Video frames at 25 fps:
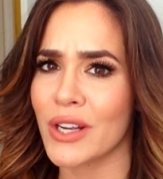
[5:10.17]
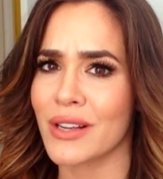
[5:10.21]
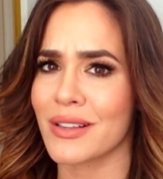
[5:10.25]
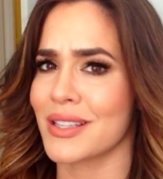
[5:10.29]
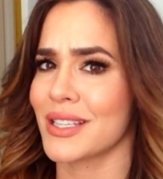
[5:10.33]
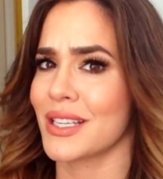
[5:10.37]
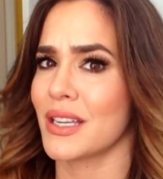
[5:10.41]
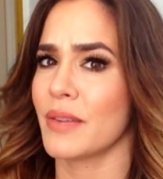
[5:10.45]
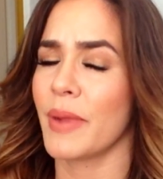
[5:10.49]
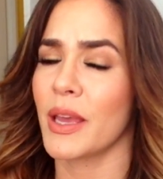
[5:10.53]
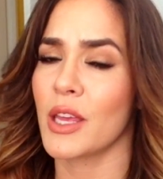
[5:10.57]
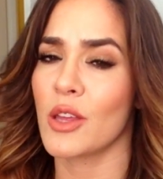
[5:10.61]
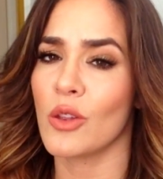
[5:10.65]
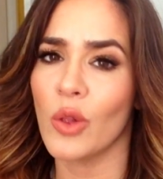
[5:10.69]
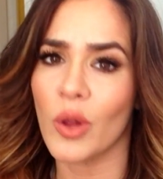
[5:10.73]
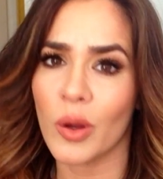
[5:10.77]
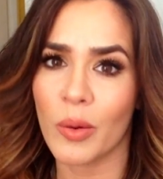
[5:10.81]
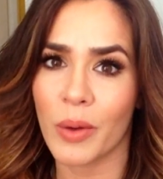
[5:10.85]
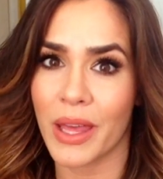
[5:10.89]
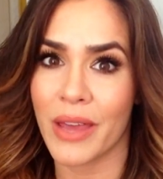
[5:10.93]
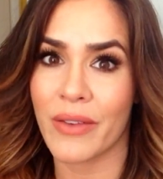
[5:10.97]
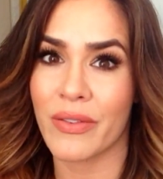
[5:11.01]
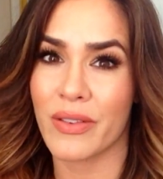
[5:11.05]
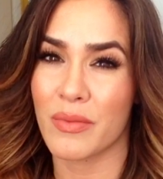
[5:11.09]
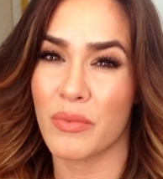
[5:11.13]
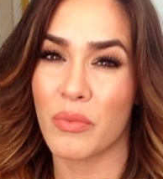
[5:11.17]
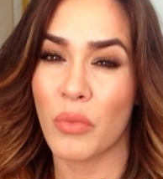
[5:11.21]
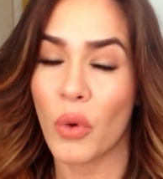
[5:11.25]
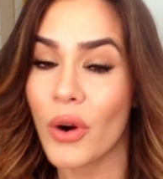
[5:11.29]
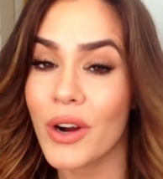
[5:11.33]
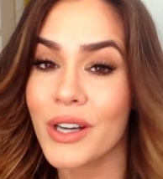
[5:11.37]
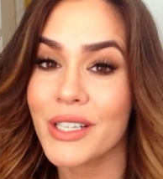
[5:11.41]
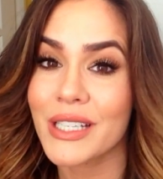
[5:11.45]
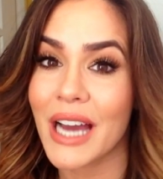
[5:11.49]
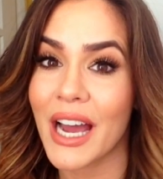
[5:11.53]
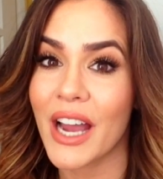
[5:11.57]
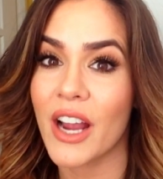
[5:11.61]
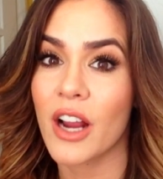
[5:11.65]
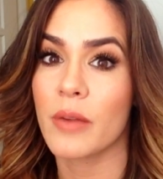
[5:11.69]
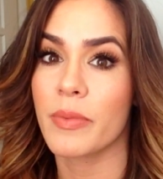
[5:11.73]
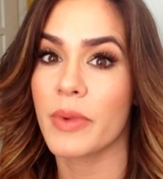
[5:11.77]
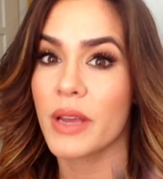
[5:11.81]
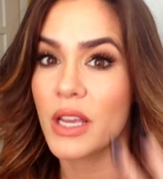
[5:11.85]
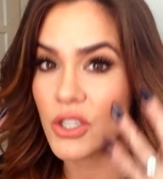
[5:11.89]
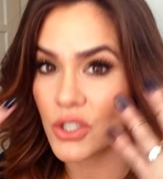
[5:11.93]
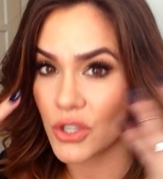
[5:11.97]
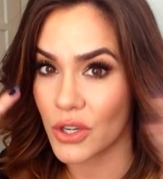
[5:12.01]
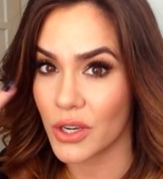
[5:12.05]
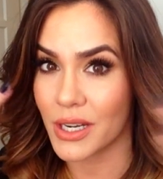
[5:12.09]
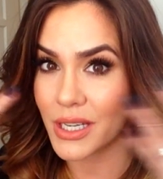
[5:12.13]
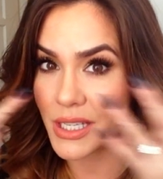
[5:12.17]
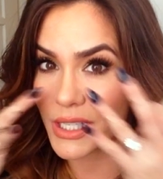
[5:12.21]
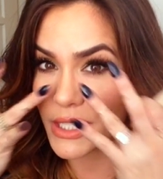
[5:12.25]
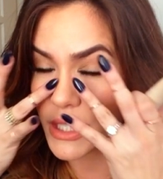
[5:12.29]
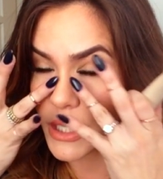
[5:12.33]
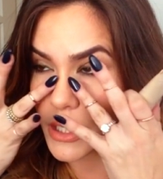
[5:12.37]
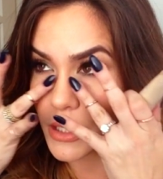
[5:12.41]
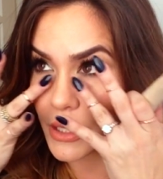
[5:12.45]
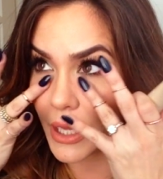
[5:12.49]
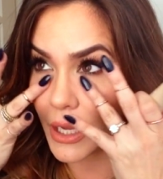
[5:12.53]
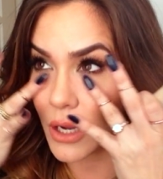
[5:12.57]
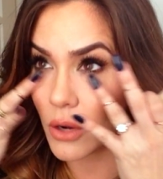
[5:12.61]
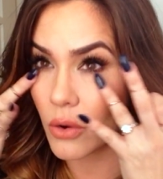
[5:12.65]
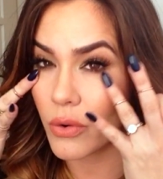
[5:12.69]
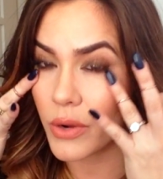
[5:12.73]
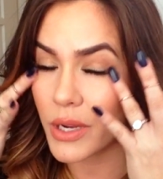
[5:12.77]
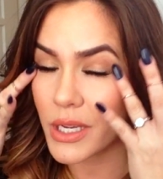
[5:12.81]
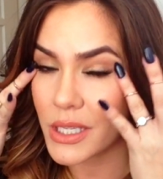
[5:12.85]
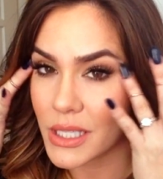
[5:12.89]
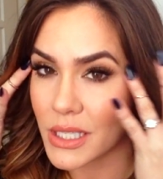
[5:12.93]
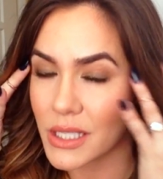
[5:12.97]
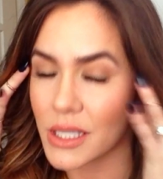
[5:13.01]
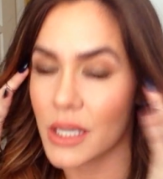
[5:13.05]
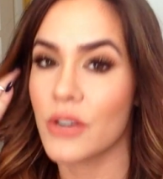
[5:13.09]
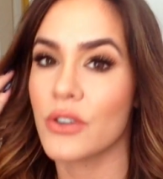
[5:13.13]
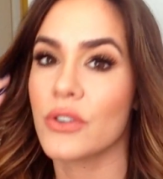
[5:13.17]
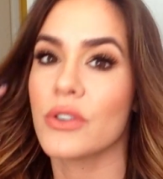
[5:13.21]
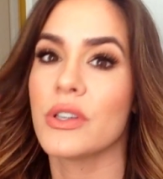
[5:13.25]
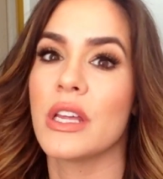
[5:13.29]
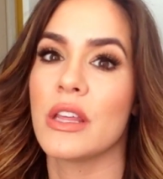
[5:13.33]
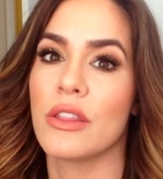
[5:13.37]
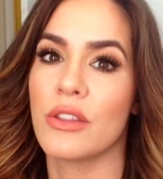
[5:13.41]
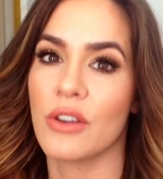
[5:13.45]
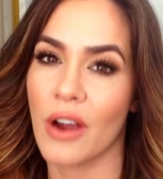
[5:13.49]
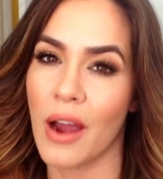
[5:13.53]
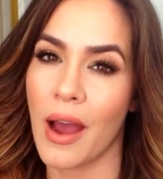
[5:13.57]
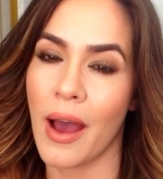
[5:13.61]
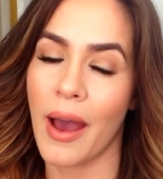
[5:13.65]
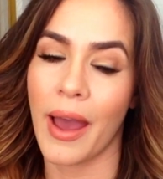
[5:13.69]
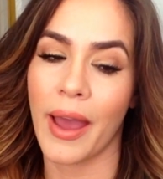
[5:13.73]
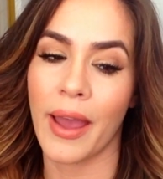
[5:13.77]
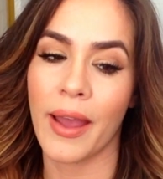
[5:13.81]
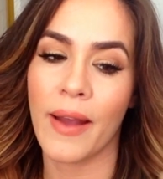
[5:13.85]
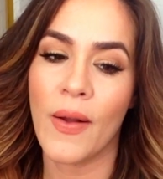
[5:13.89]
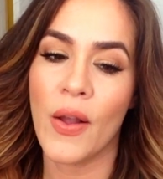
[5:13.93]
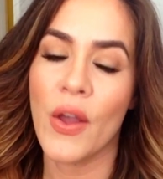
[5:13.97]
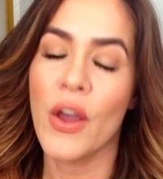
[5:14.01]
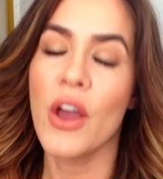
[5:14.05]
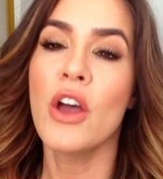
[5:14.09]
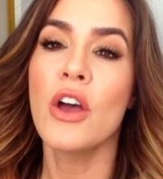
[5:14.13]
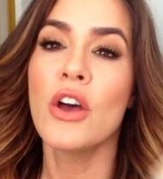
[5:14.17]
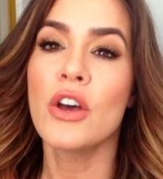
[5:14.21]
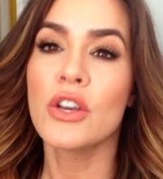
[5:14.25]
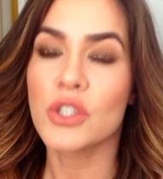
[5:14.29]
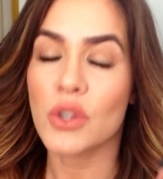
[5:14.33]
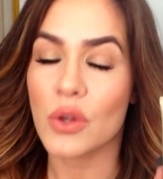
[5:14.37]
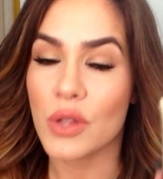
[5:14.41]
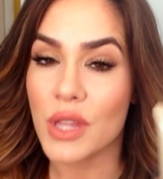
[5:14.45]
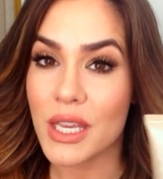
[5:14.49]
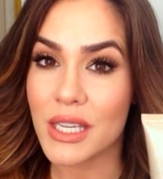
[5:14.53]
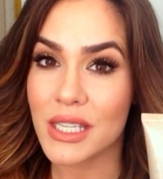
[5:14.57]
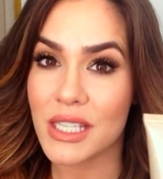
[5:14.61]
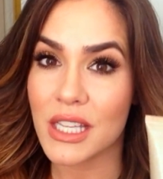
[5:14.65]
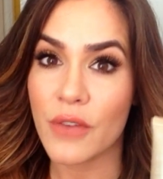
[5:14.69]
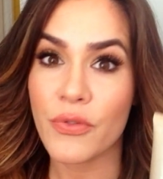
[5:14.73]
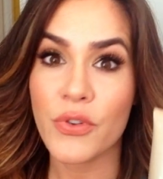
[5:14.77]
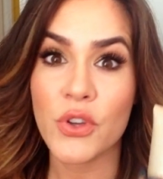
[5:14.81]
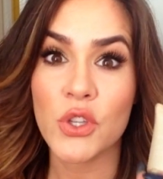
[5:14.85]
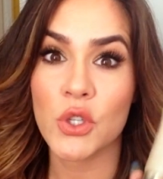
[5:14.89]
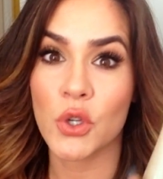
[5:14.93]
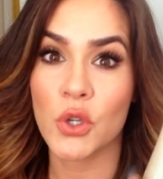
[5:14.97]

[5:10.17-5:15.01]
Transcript: it's gonna make you look even more tired because you're gonna see like creases underneath your eye. So this stuff is